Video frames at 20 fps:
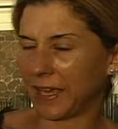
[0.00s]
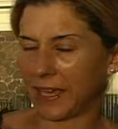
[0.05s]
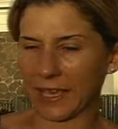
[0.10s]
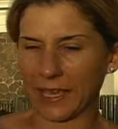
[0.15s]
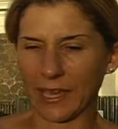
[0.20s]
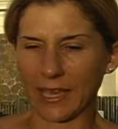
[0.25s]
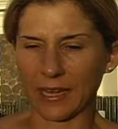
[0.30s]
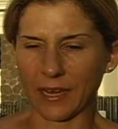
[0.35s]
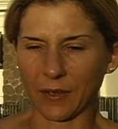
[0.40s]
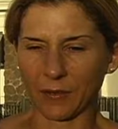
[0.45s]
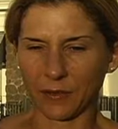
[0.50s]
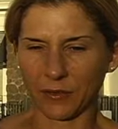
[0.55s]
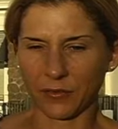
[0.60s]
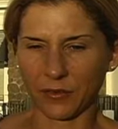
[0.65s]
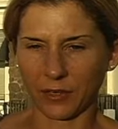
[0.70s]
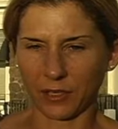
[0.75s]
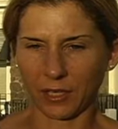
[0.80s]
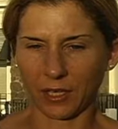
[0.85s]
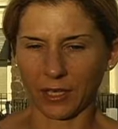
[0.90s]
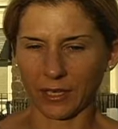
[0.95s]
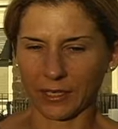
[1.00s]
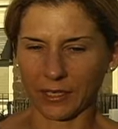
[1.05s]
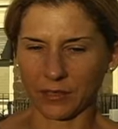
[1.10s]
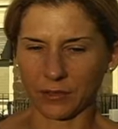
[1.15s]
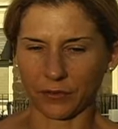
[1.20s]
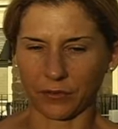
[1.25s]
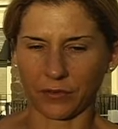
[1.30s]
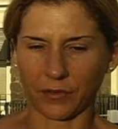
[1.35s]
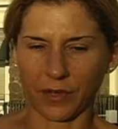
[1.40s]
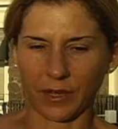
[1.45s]
And I was very lucky
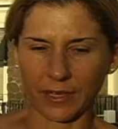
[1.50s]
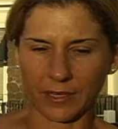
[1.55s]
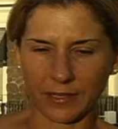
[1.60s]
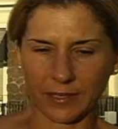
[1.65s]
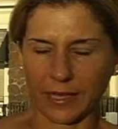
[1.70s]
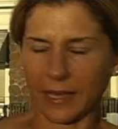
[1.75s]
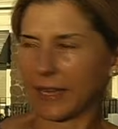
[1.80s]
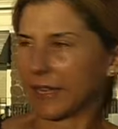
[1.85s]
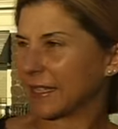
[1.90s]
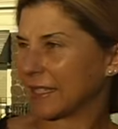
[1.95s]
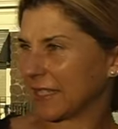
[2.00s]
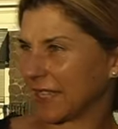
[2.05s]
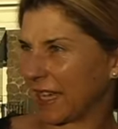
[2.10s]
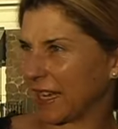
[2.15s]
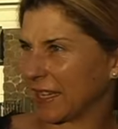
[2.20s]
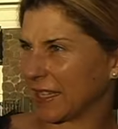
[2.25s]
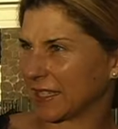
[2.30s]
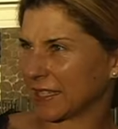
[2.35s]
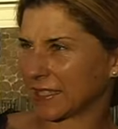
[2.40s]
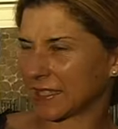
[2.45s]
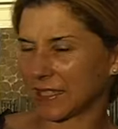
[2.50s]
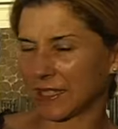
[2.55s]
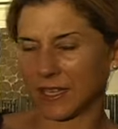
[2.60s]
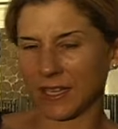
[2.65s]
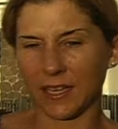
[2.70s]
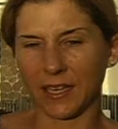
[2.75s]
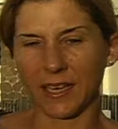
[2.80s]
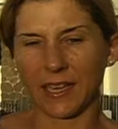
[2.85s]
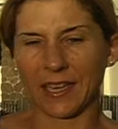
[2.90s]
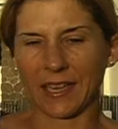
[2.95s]
to find that in tennis,
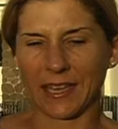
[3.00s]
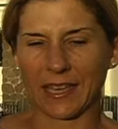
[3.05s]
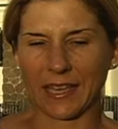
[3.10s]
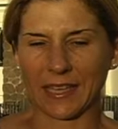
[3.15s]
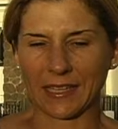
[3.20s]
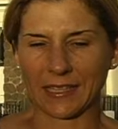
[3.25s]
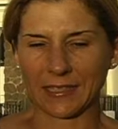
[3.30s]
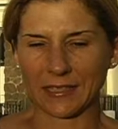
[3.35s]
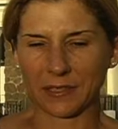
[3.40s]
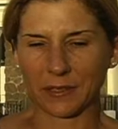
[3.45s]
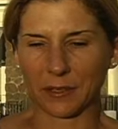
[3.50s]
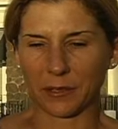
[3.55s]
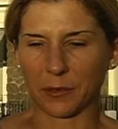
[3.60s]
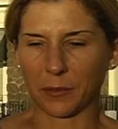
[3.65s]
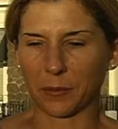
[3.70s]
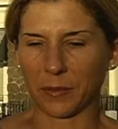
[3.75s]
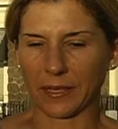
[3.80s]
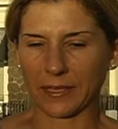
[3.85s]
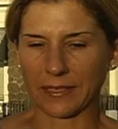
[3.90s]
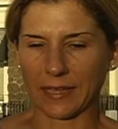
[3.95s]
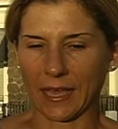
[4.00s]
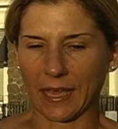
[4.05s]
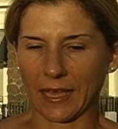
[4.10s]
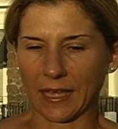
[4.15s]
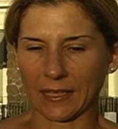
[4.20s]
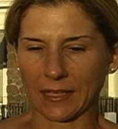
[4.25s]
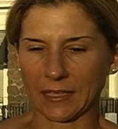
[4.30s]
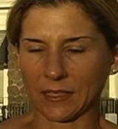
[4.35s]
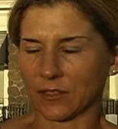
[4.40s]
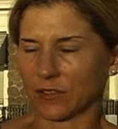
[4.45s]
and you know, my
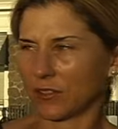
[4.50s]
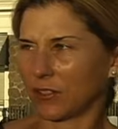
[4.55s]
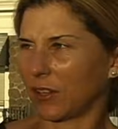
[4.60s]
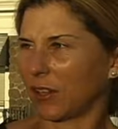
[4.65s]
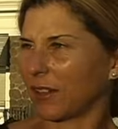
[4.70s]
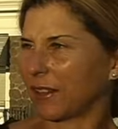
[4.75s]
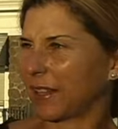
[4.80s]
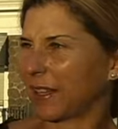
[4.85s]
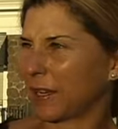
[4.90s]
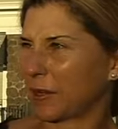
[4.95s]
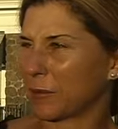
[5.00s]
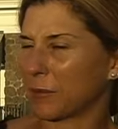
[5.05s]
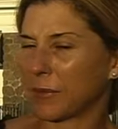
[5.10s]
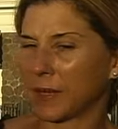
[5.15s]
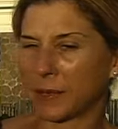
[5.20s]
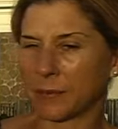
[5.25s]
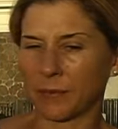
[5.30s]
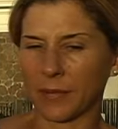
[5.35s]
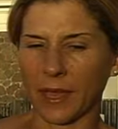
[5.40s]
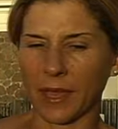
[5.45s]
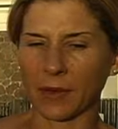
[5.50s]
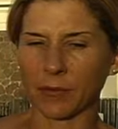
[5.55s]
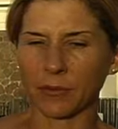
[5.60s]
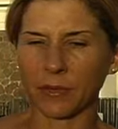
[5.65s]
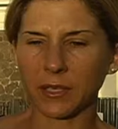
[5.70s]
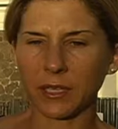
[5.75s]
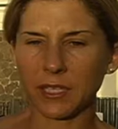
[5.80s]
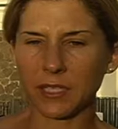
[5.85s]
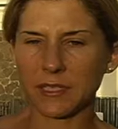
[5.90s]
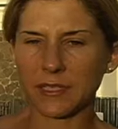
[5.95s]
dad installed that in me, and
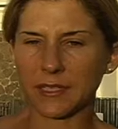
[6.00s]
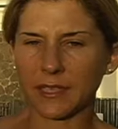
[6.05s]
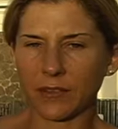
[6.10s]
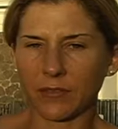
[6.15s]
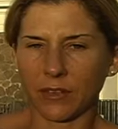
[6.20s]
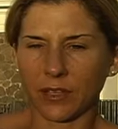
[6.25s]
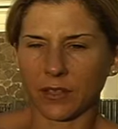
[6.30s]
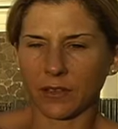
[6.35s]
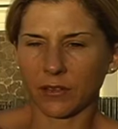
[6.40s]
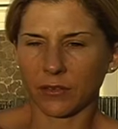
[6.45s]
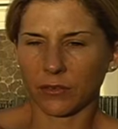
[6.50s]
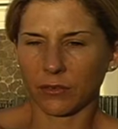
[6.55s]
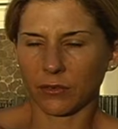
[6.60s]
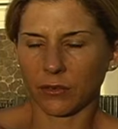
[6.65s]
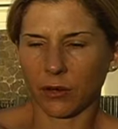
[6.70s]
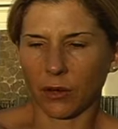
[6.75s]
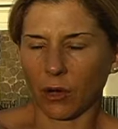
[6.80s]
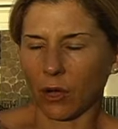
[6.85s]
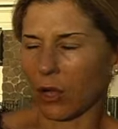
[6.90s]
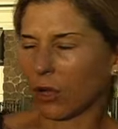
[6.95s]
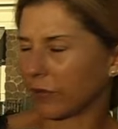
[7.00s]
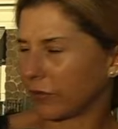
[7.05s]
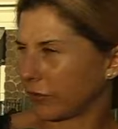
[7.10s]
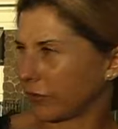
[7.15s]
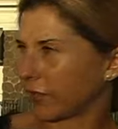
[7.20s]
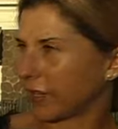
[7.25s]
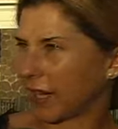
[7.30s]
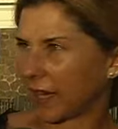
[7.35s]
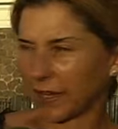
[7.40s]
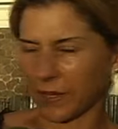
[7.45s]
really just give it all
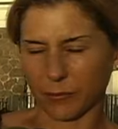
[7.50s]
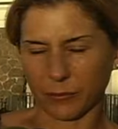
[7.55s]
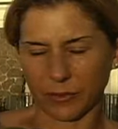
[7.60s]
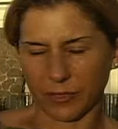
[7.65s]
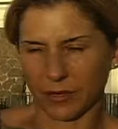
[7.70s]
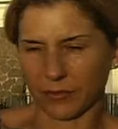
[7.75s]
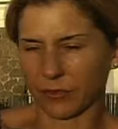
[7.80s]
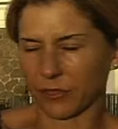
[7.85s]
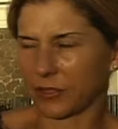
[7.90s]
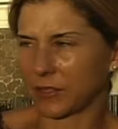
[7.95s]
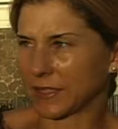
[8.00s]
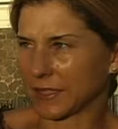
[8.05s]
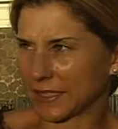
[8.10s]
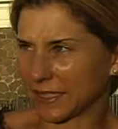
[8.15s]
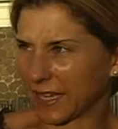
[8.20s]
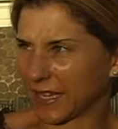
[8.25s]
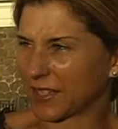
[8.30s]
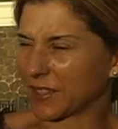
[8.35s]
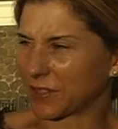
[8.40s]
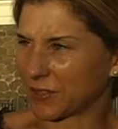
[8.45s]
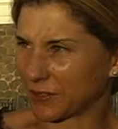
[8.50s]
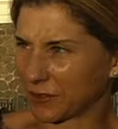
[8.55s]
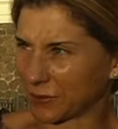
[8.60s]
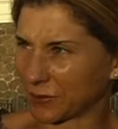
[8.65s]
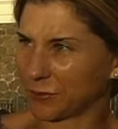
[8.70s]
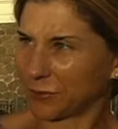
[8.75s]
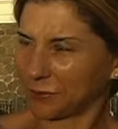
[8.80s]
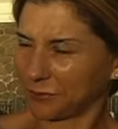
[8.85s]
you got in whatever you decide to do.